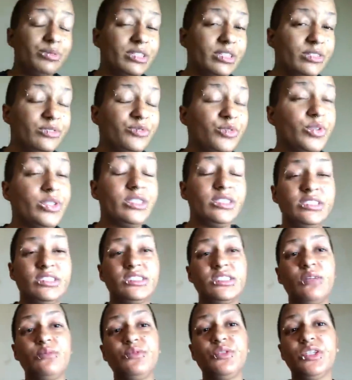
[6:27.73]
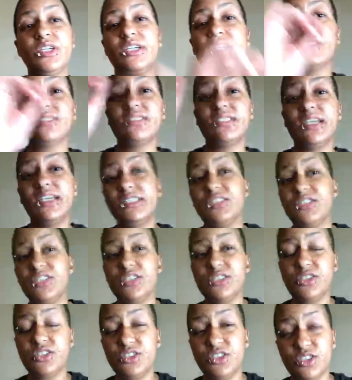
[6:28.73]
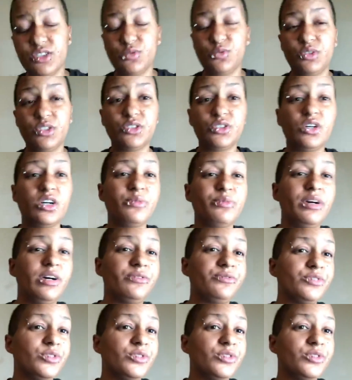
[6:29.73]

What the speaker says: completely avoiding the subject, saying that she doesn't want to talk about